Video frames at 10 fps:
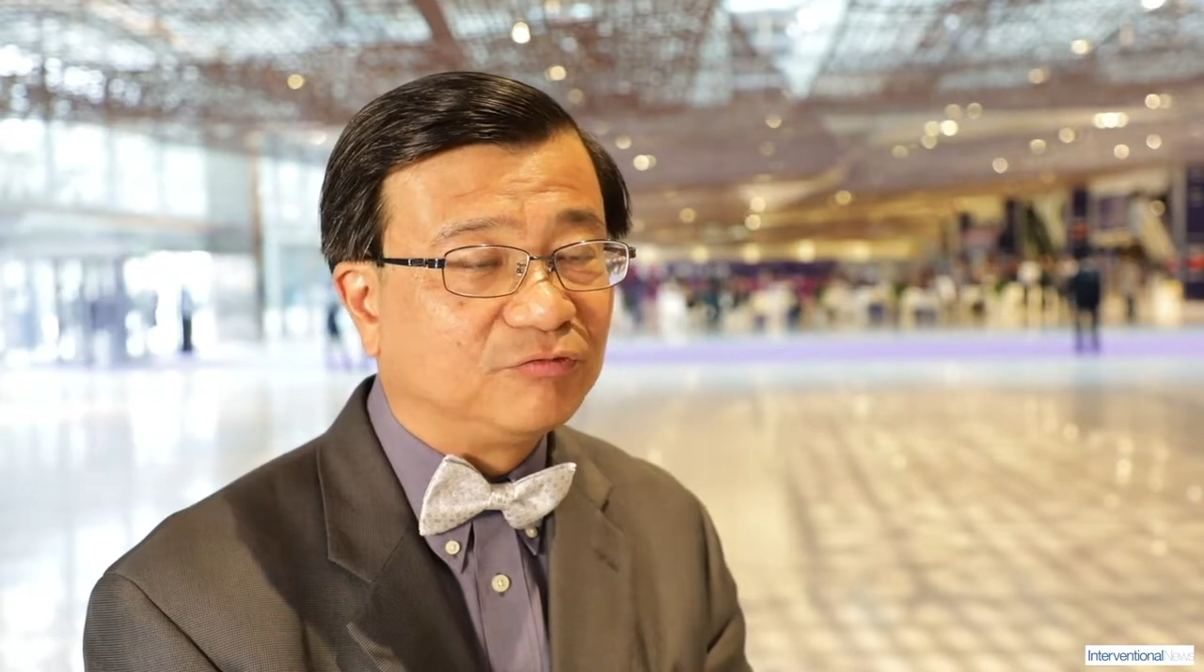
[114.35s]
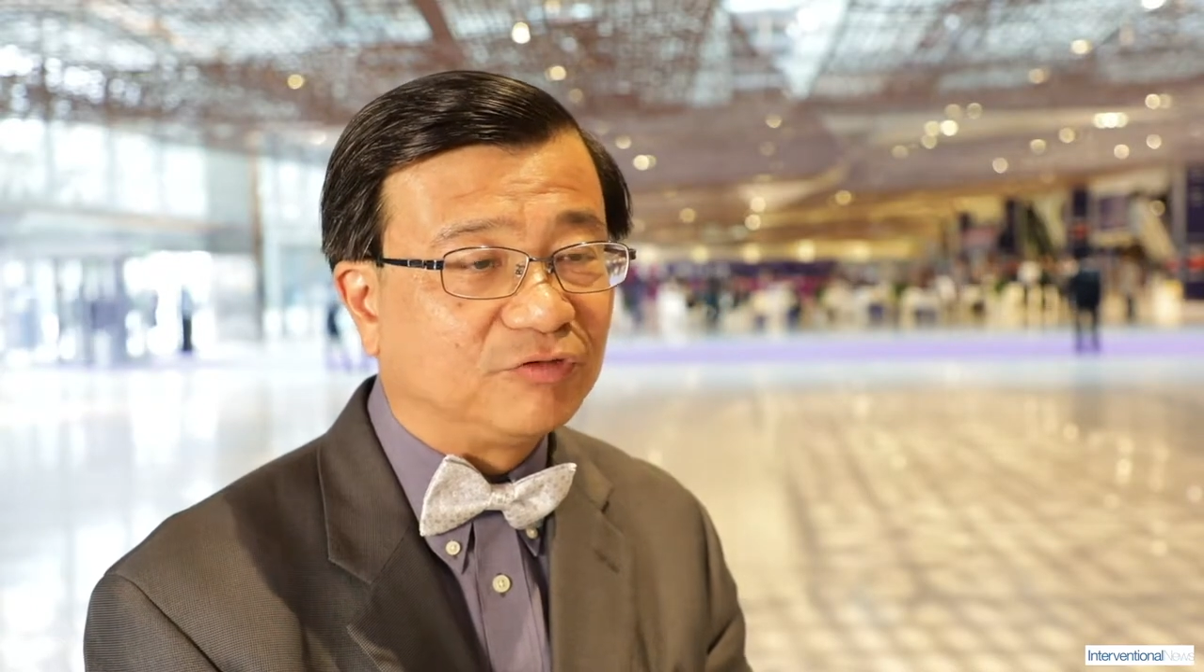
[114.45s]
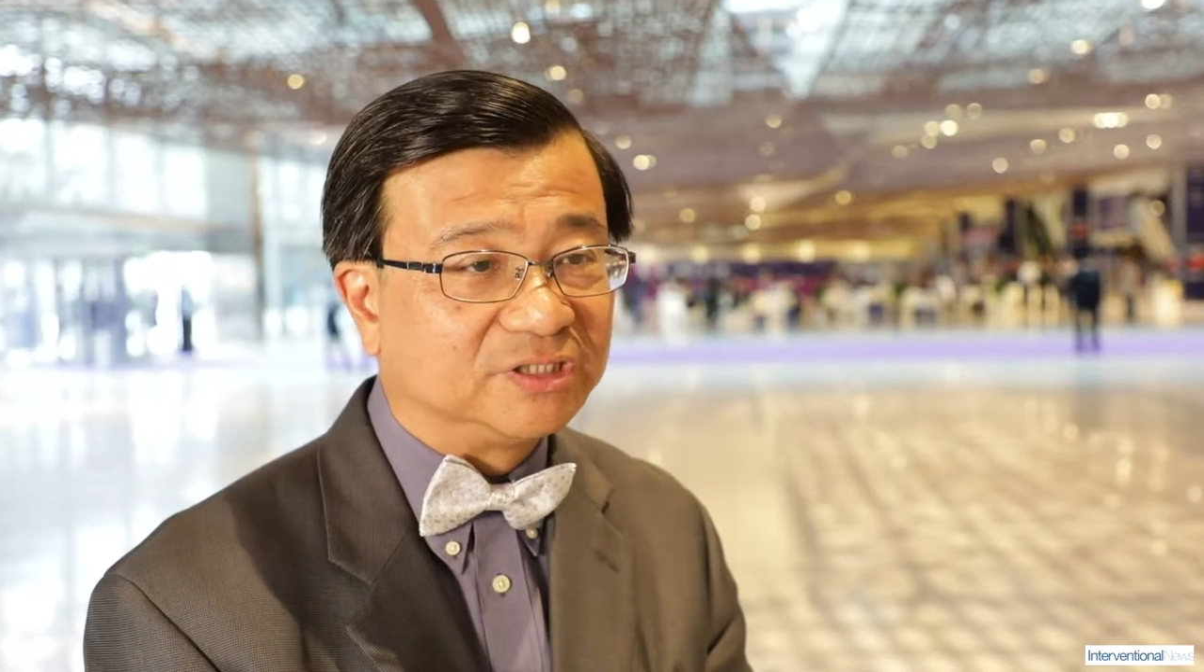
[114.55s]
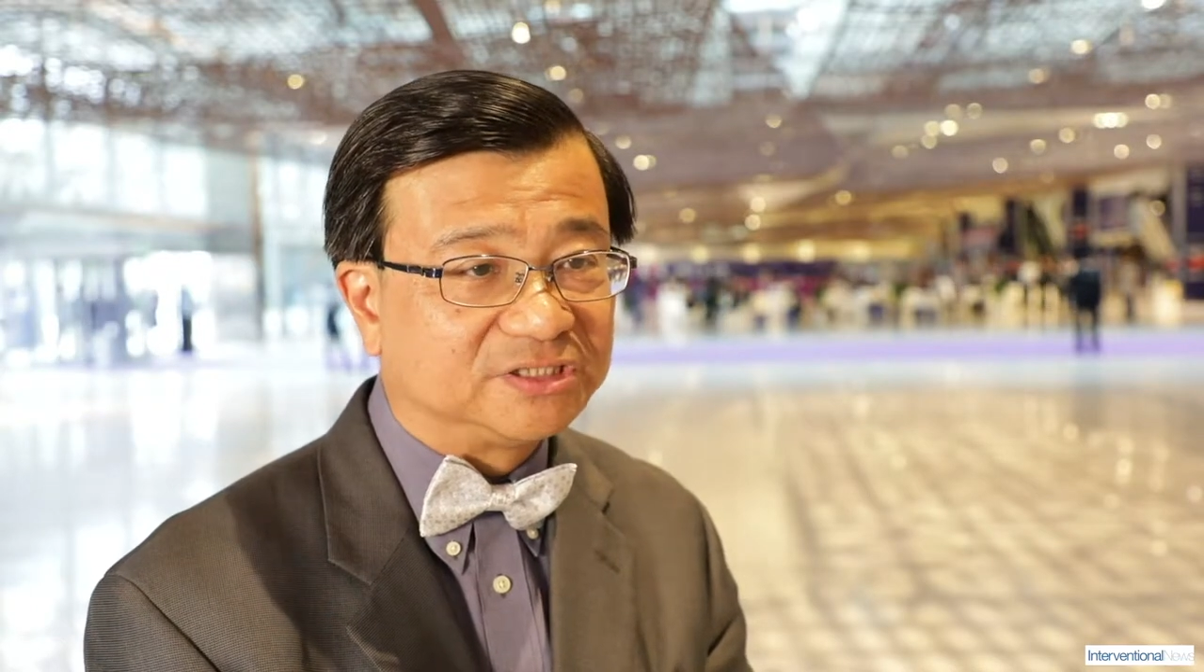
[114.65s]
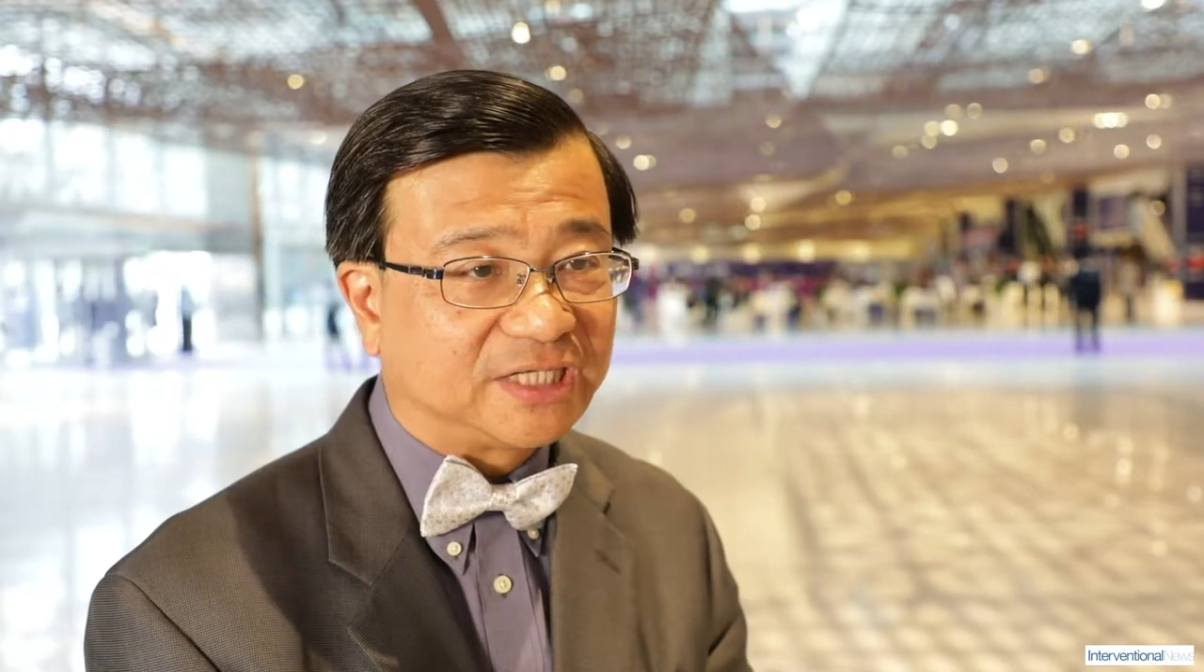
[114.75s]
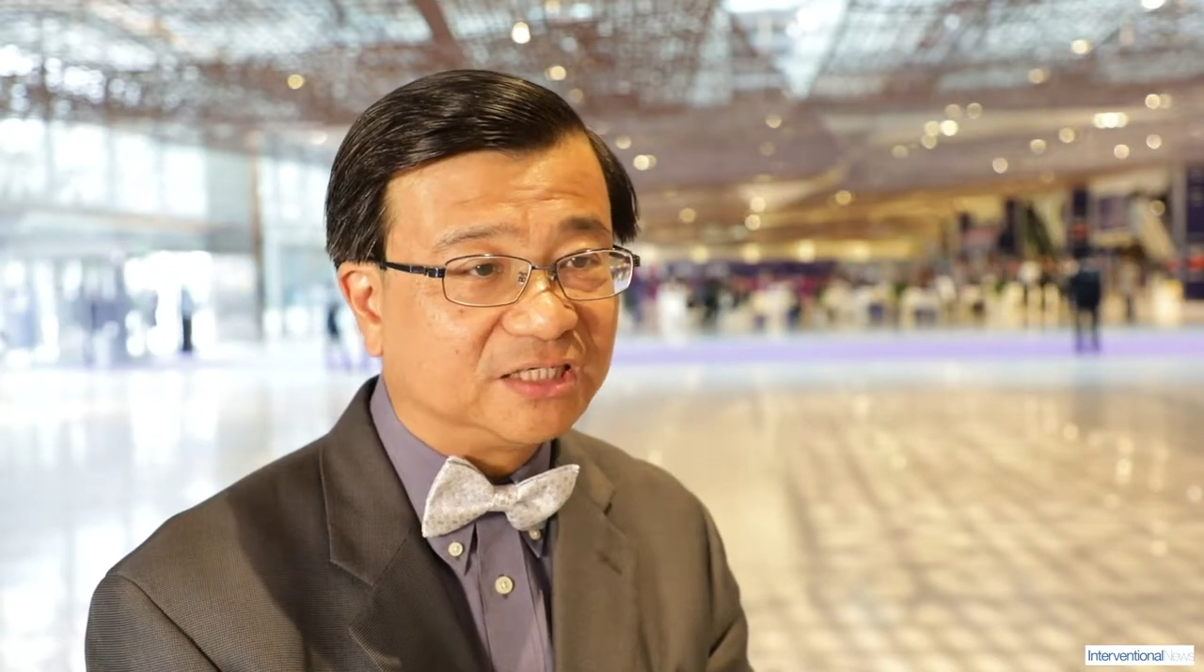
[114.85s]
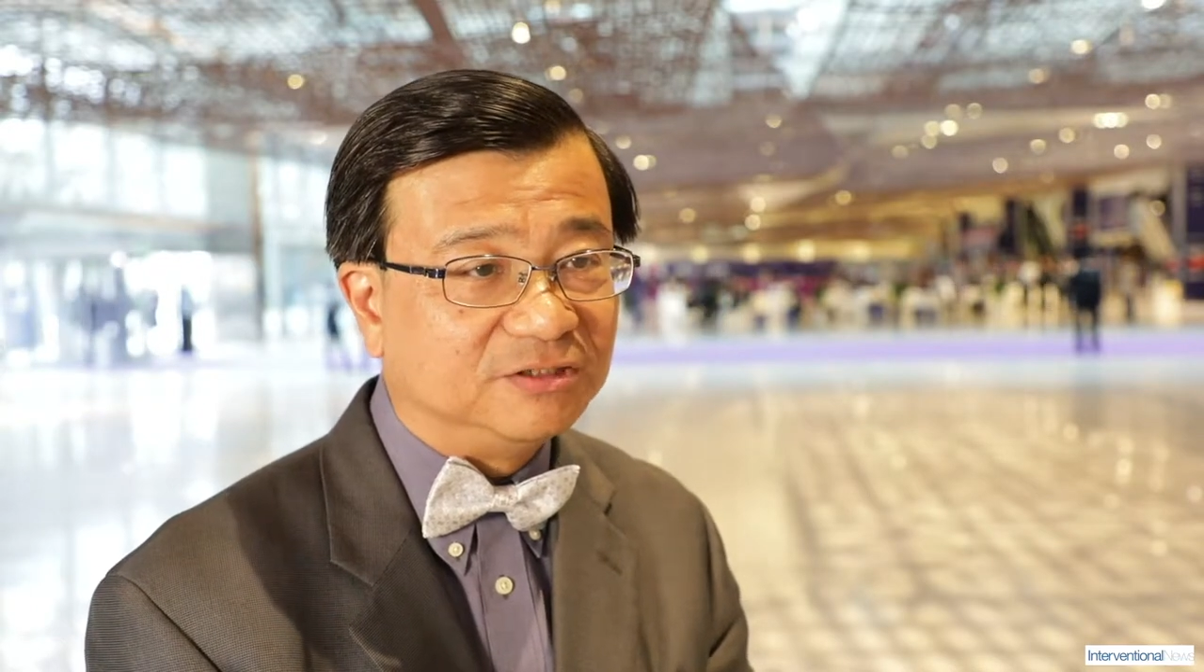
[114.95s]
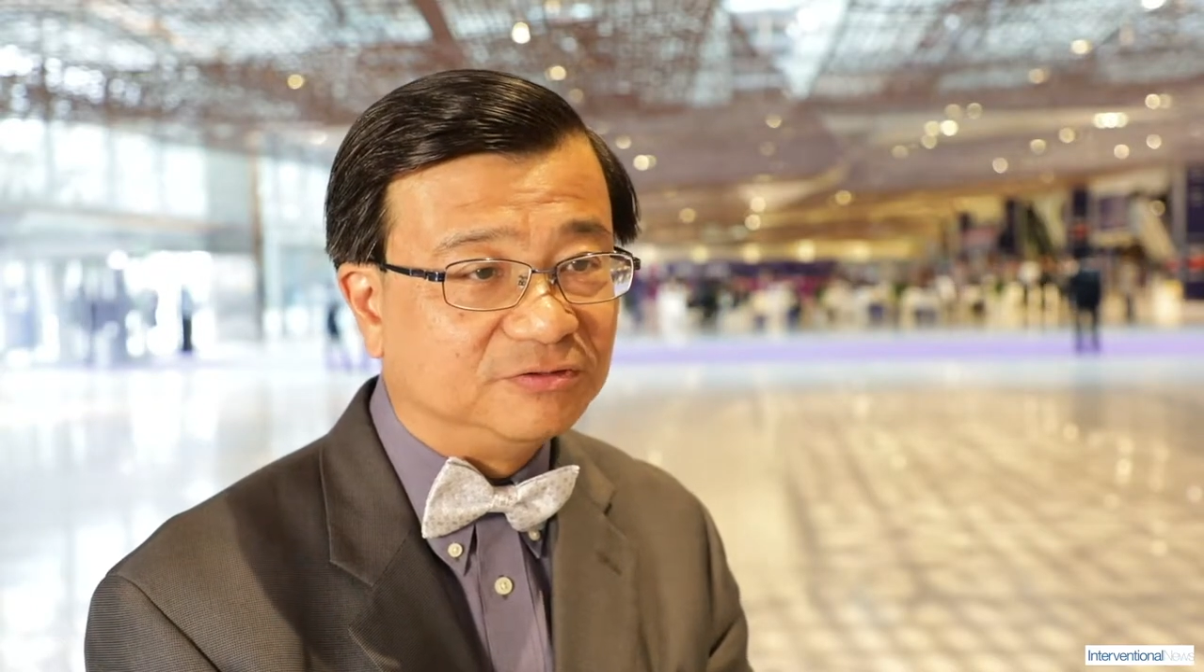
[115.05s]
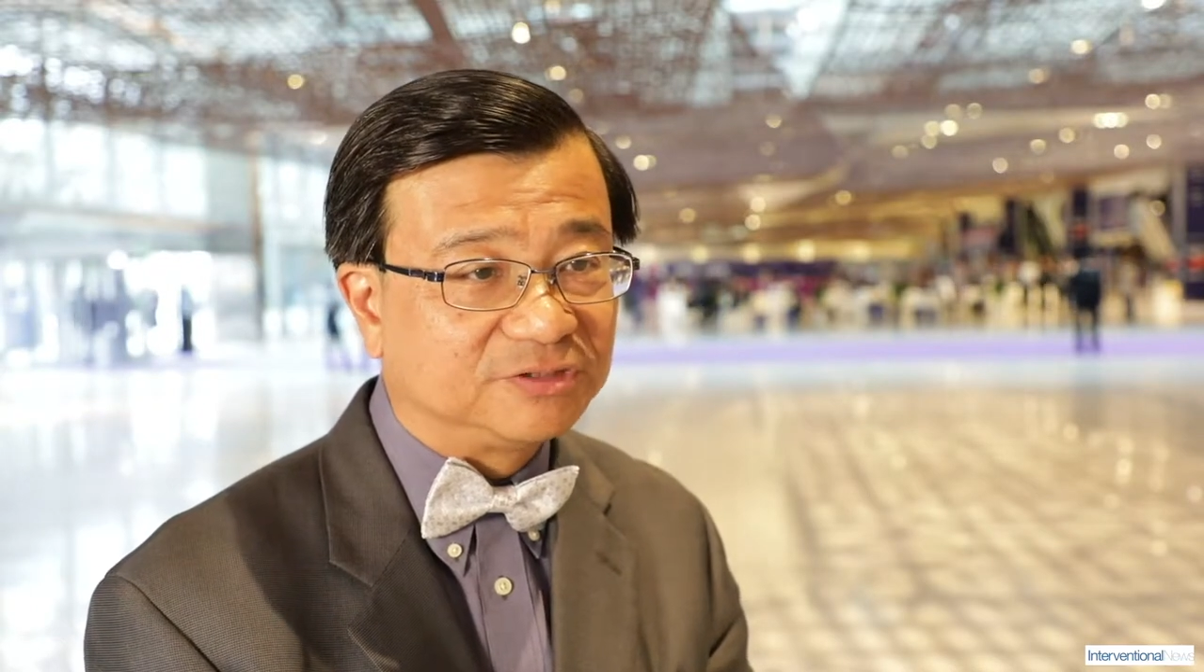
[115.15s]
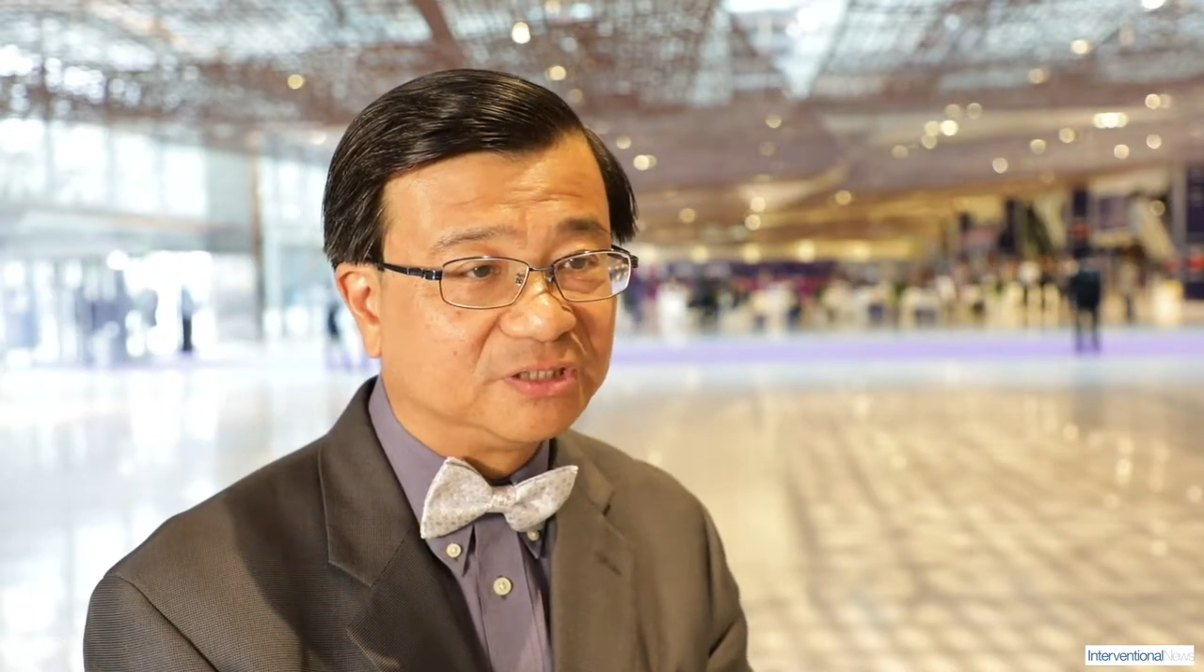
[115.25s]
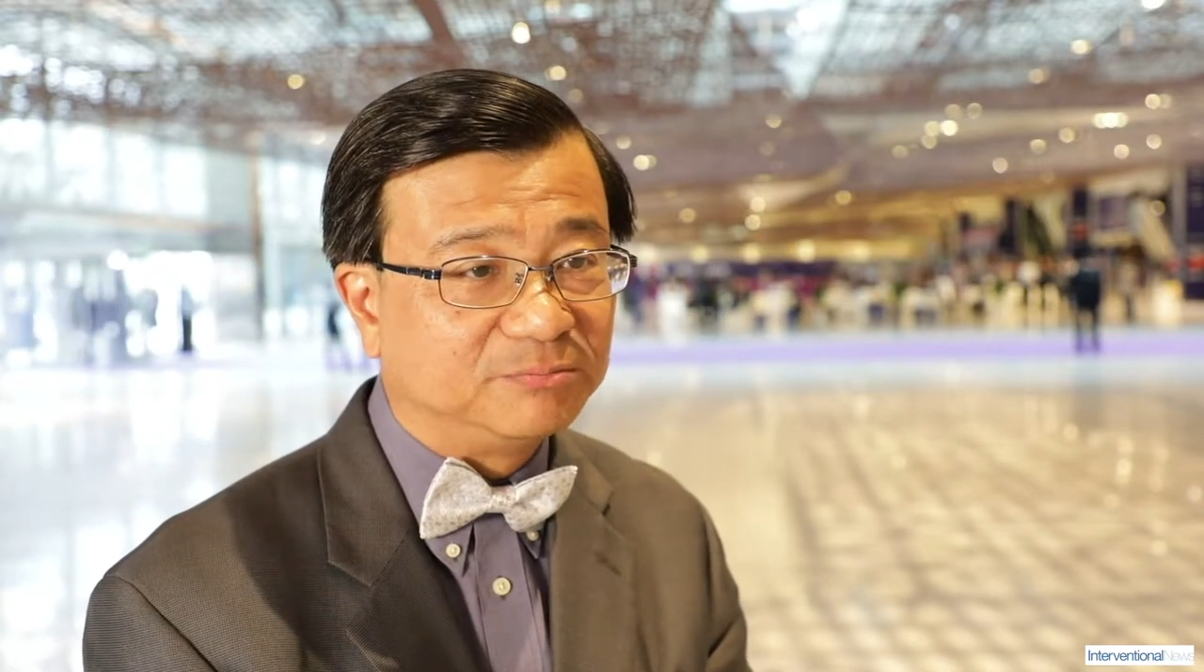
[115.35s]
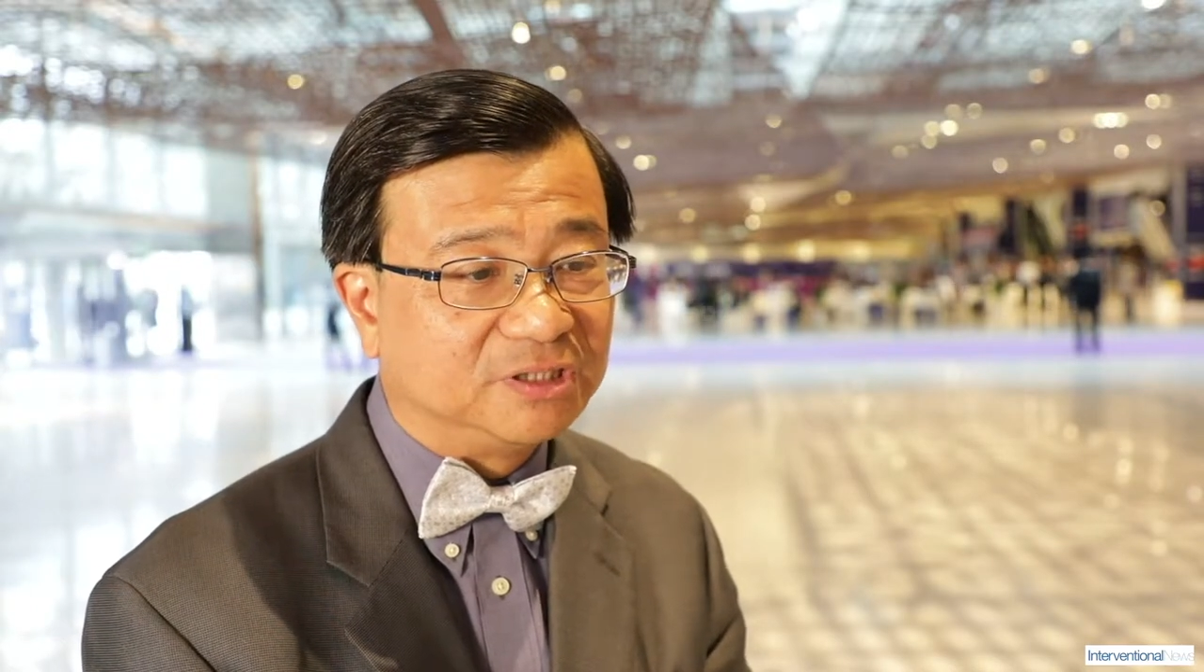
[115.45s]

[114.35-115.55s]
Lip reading: for the drug eluting